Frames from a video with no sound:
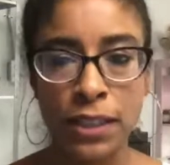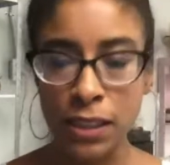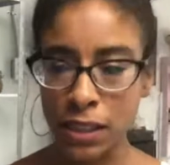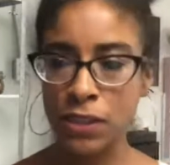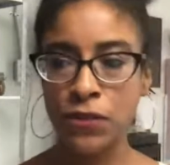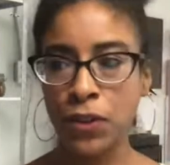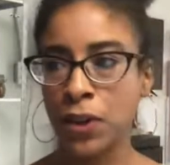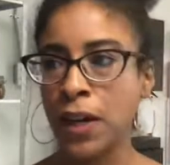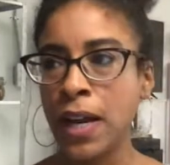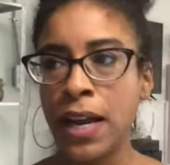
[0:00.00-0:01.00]
This is
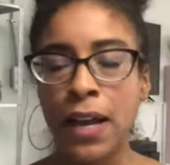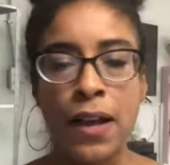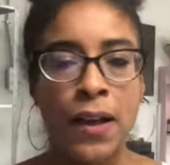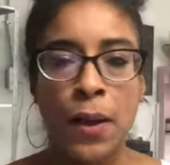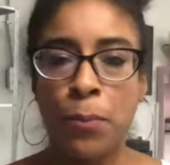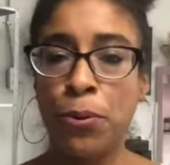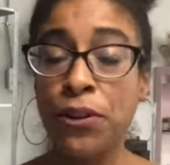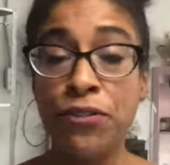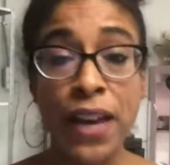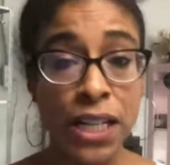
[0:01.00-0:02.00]
for
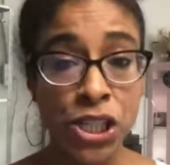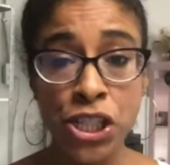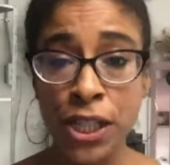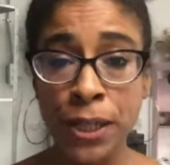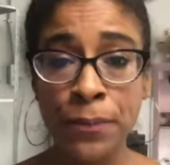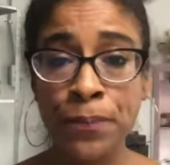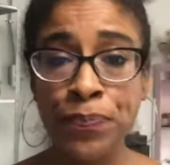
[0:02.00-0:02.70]
prevention.